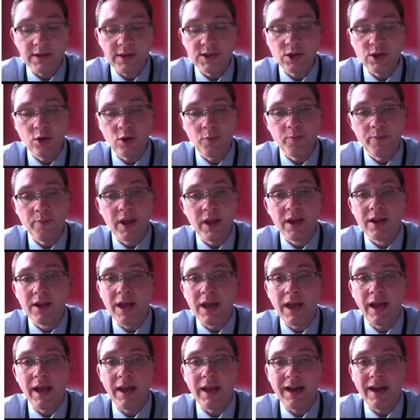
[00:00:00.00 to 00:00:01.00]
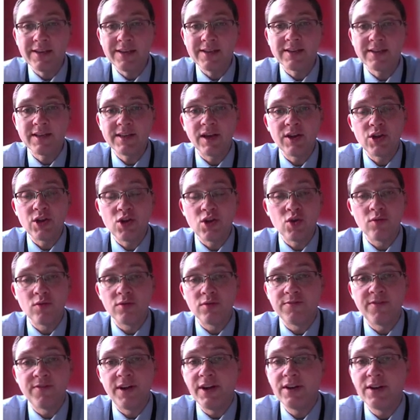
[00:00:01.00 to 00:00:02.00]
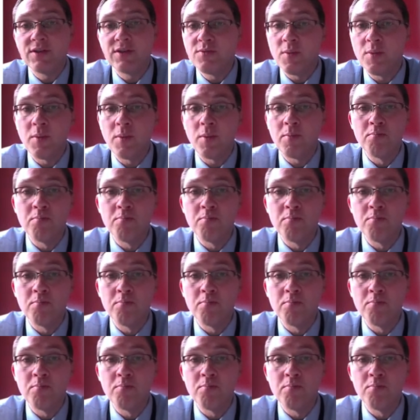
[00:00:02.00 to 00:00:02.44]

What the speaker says: So as I said, you'll find